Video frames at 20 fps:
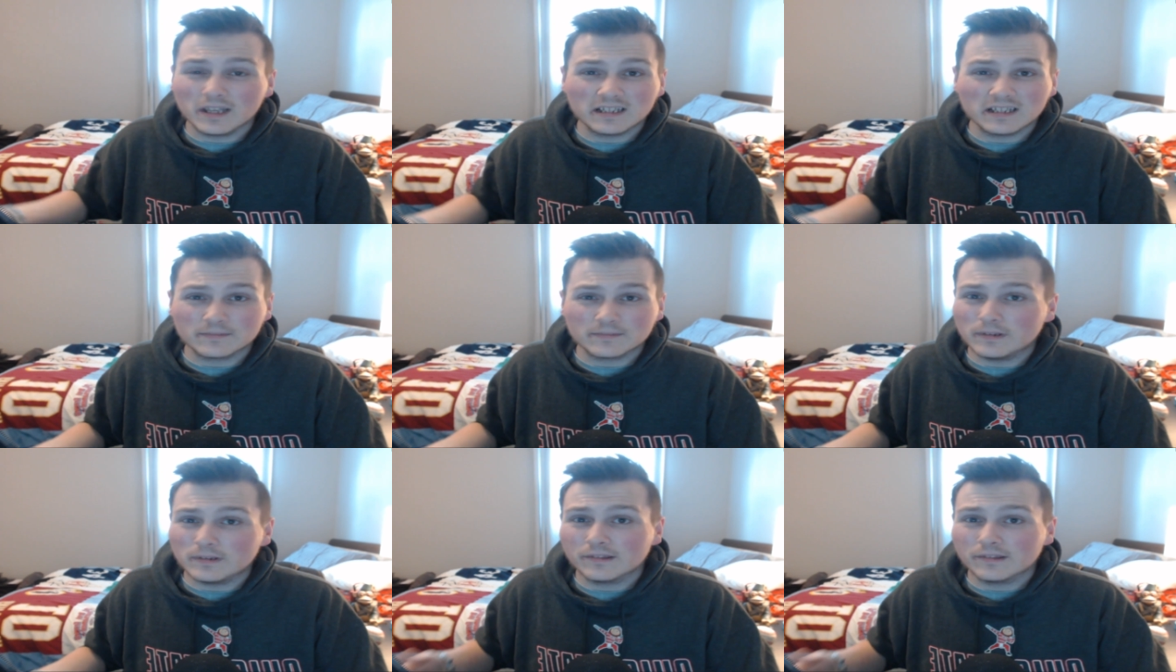
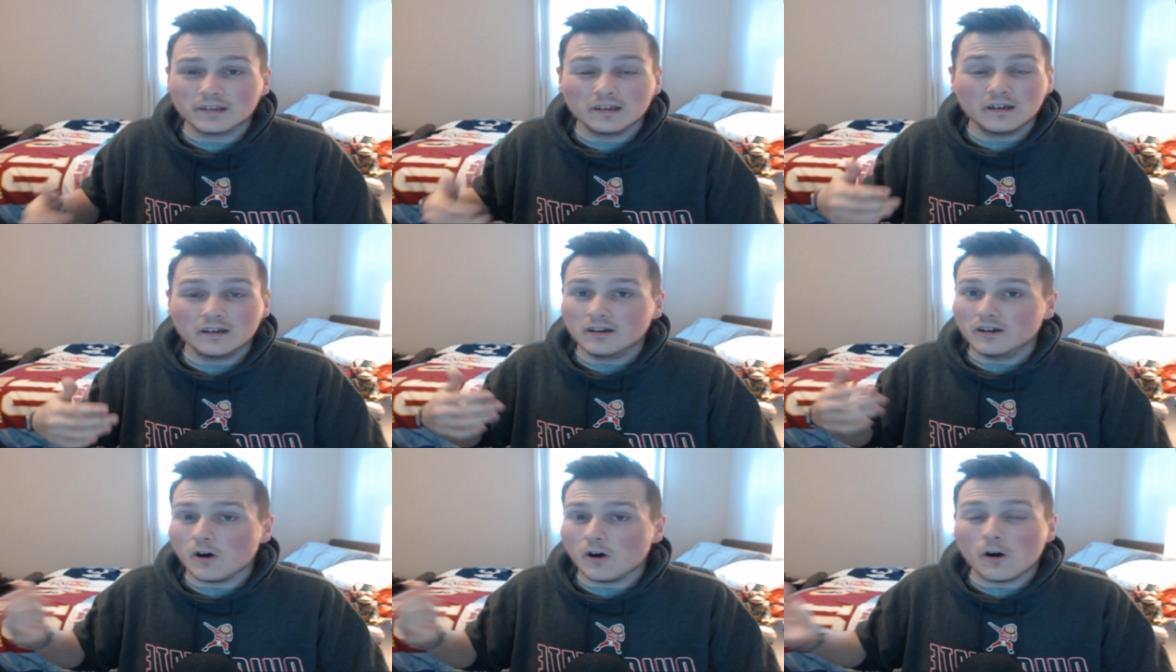Smith,
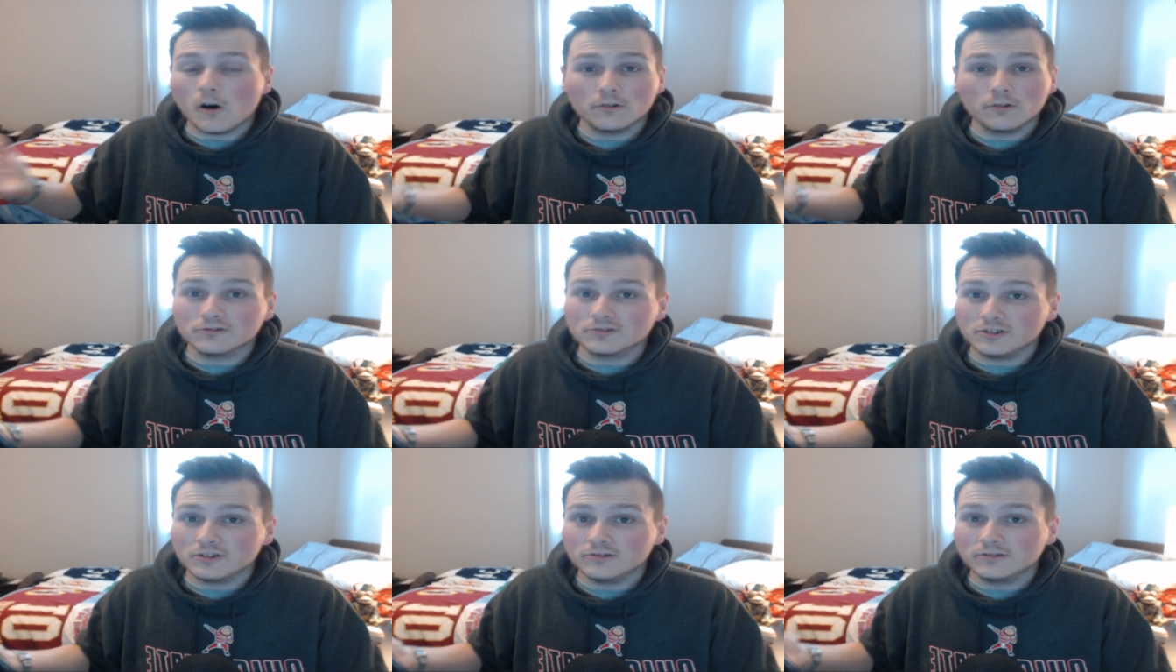all
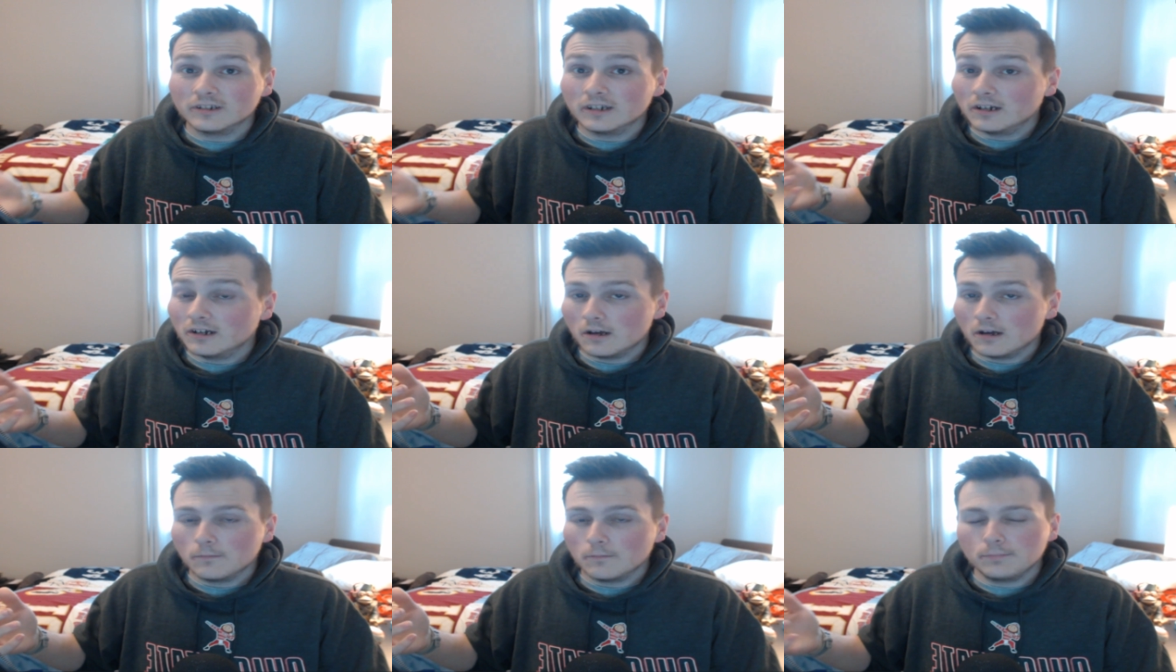those dudes,
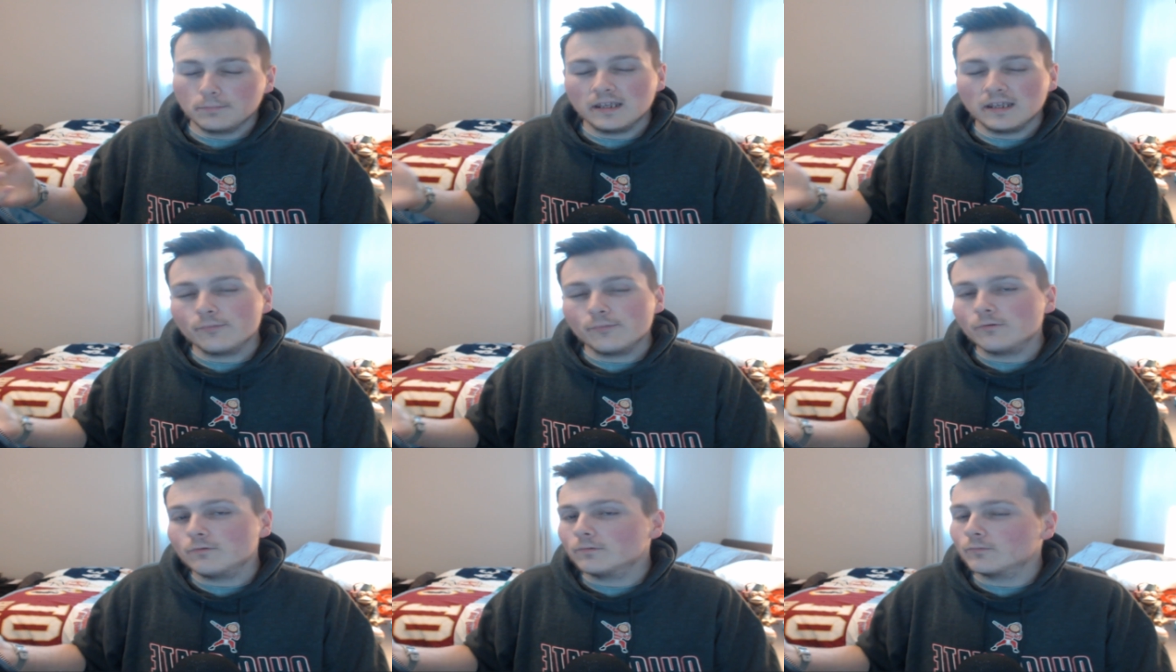
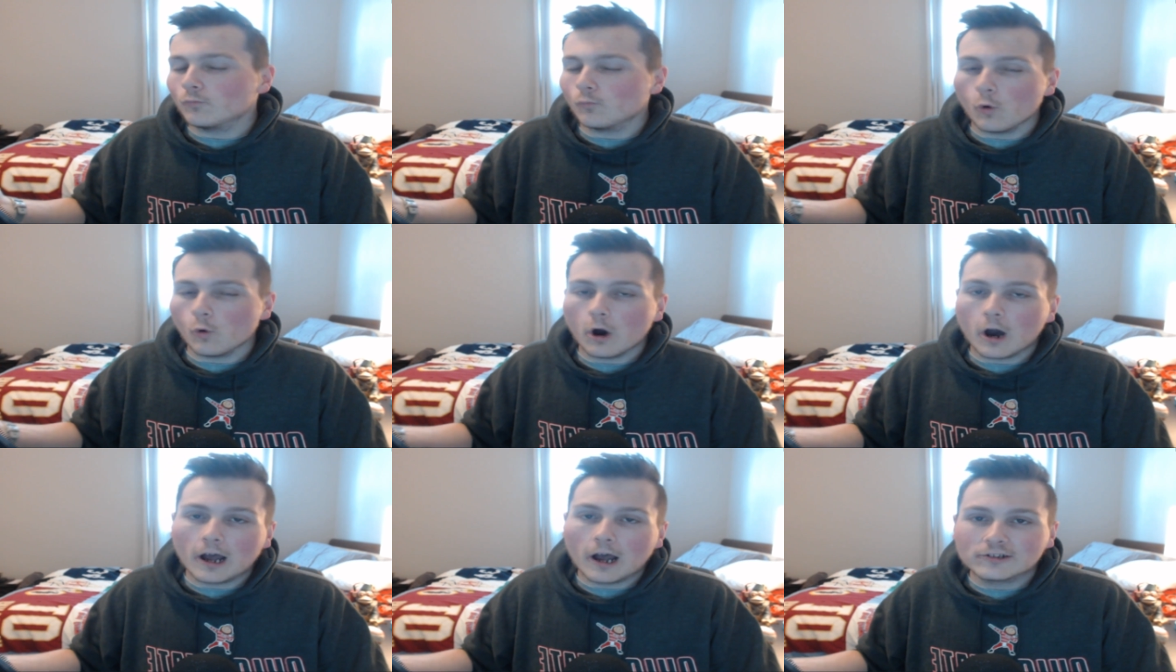people
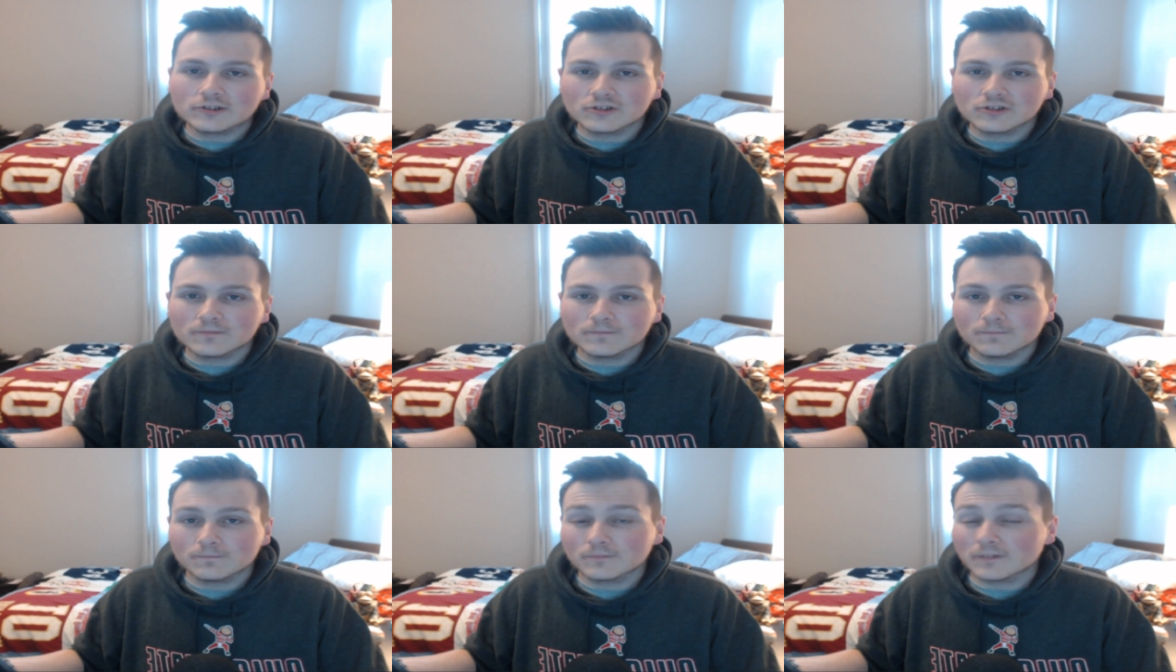watch
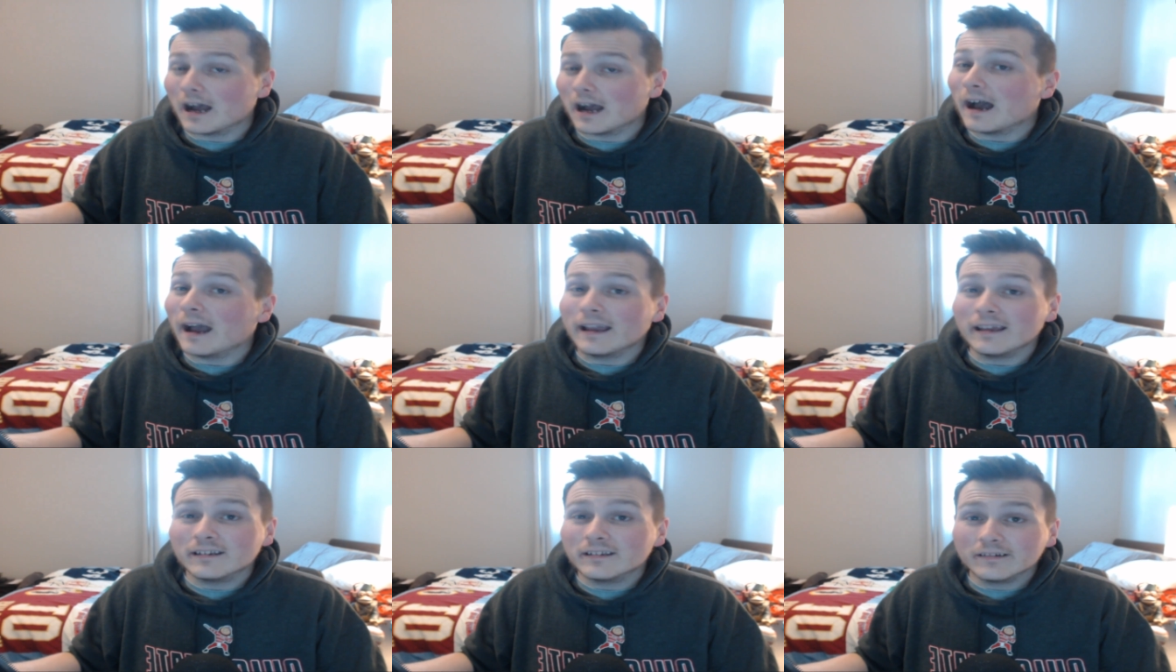
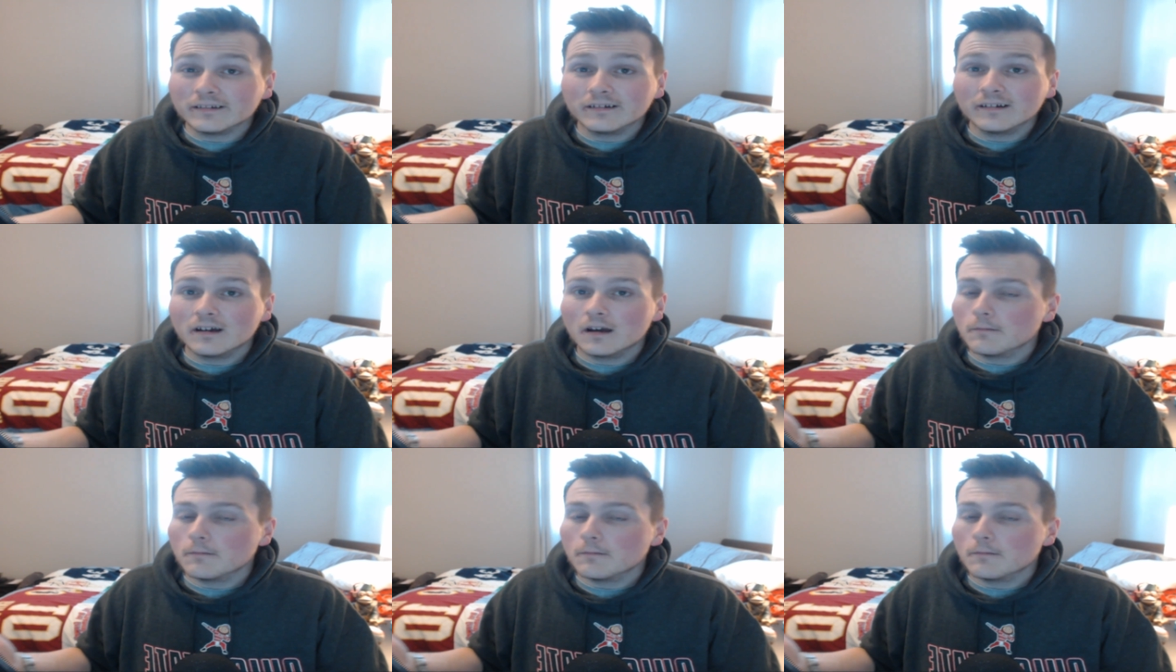kinda,